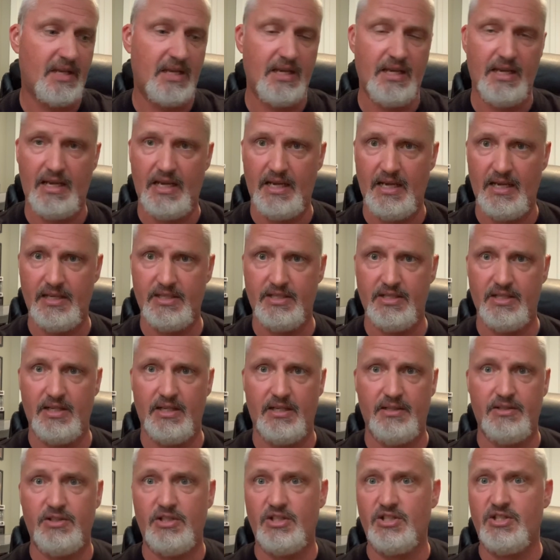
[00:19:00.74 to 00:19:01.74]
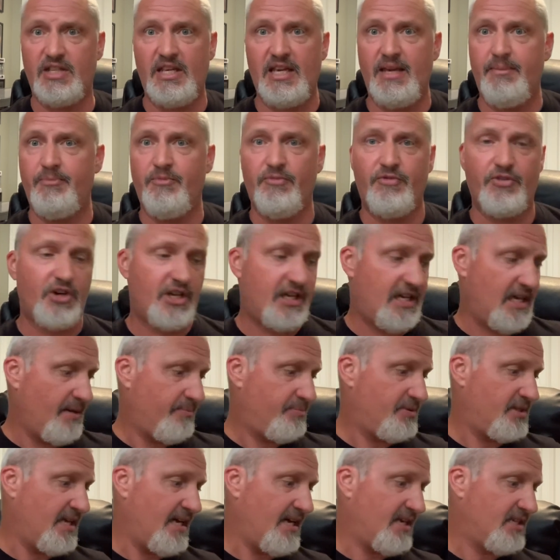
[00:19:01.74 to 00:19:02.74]
and uh, just keep them for
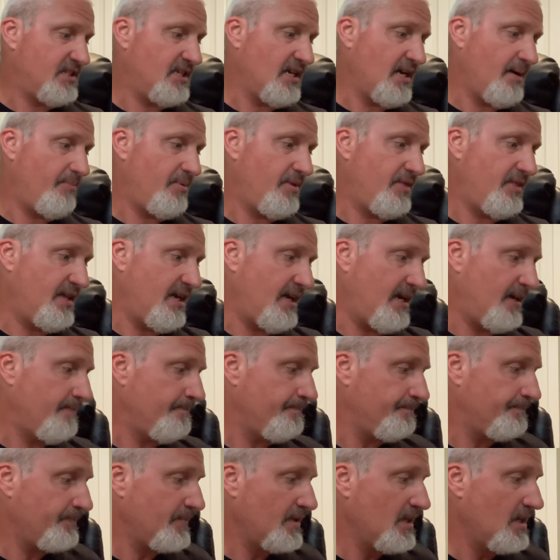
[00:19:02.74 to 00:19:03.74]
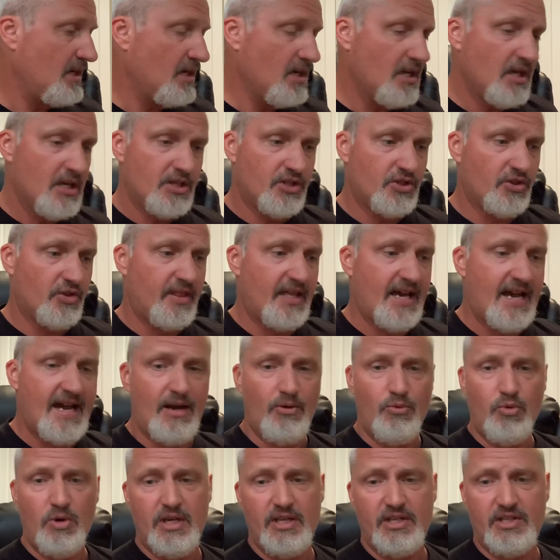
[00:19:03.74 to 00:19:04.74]
keepsakes type of thing. So
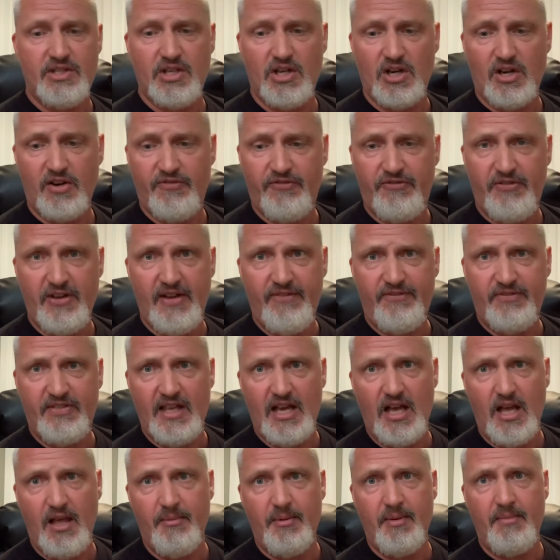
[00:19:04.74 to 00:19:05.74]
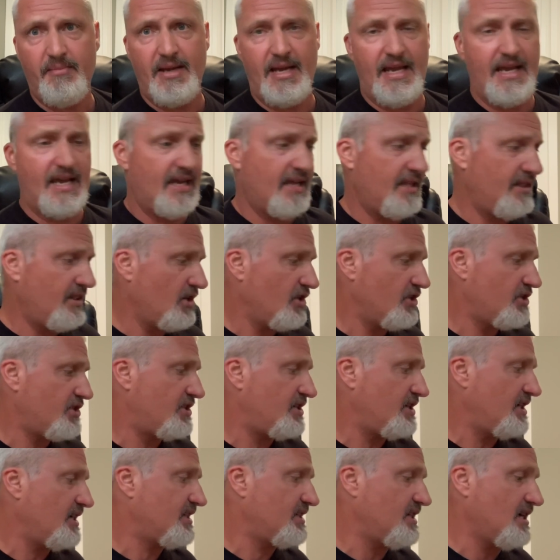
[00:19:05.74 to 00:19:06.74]
that was their fifth album, and their
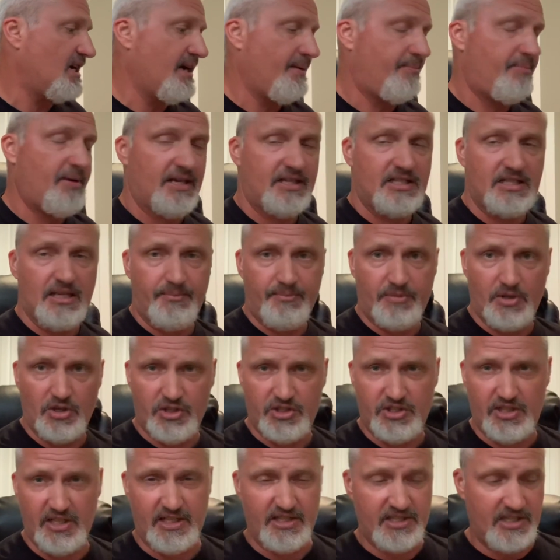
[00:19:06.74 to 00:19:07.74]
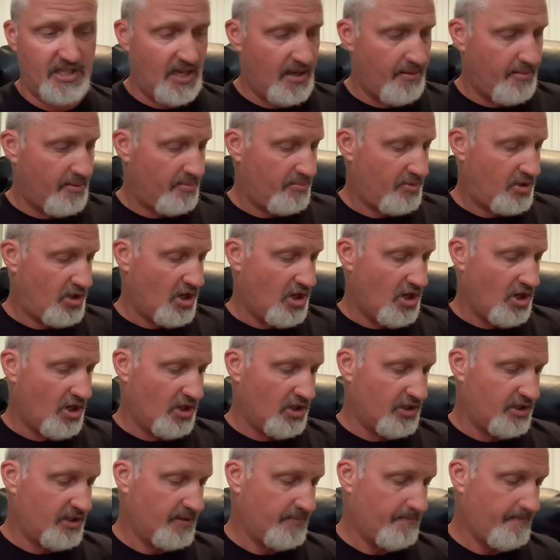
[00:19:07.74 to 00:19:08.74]
sixth, I picked up their sixth album
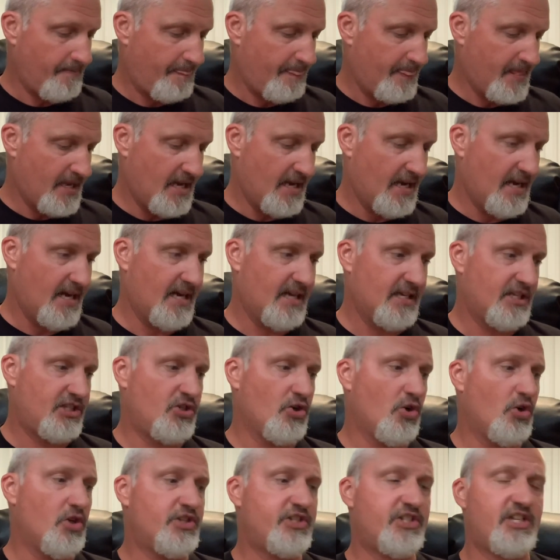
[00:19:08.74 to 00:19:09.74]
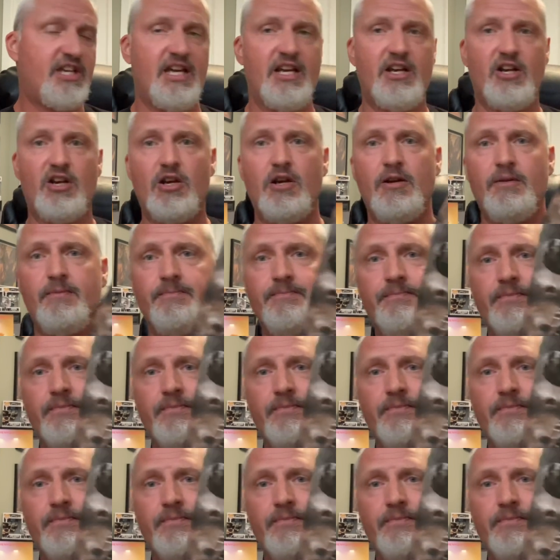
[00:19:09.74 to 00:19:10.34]
called uh, Soul Skinner.